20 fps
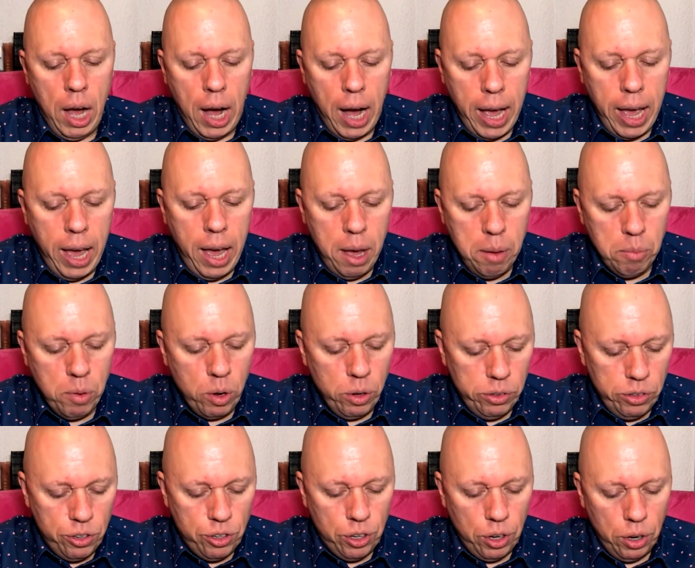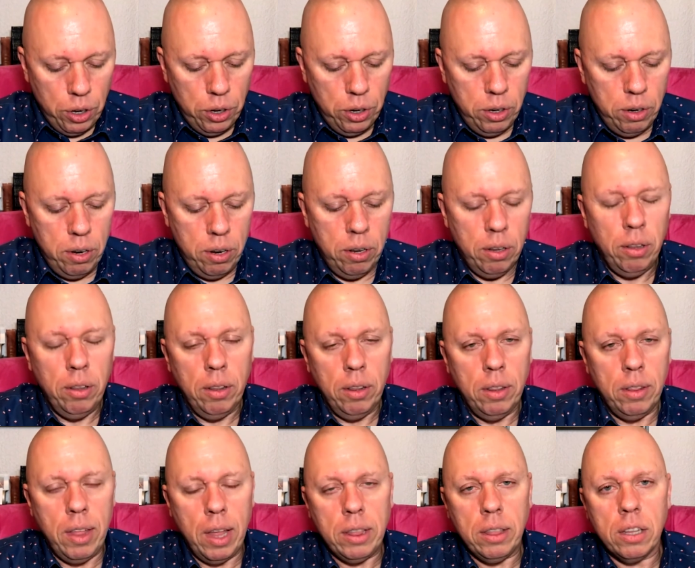I am concerned
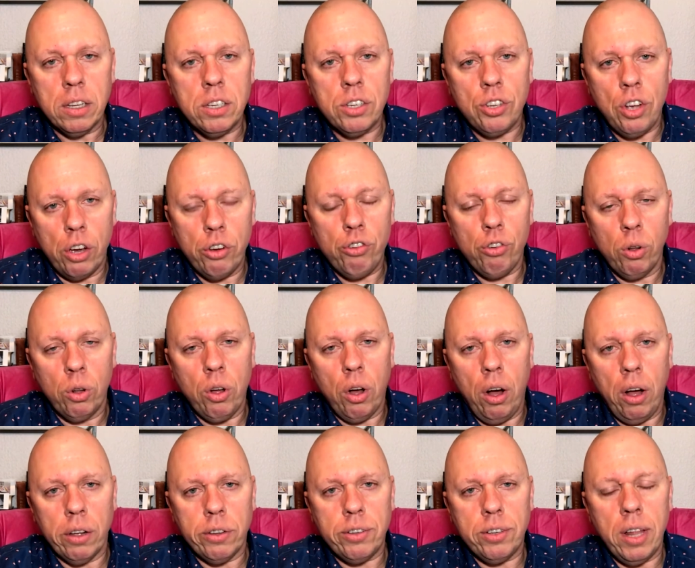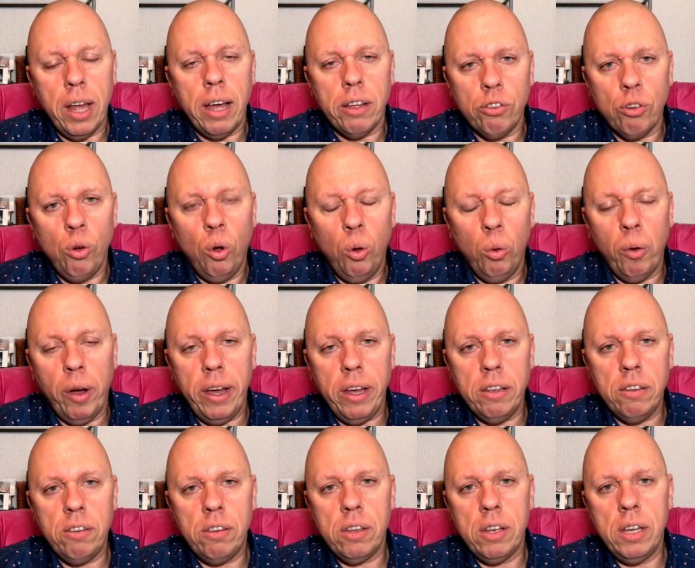that this social cost, as
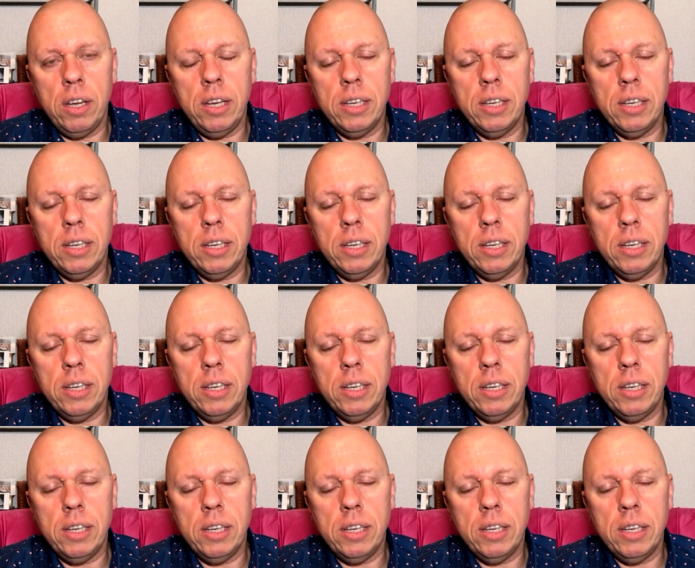always,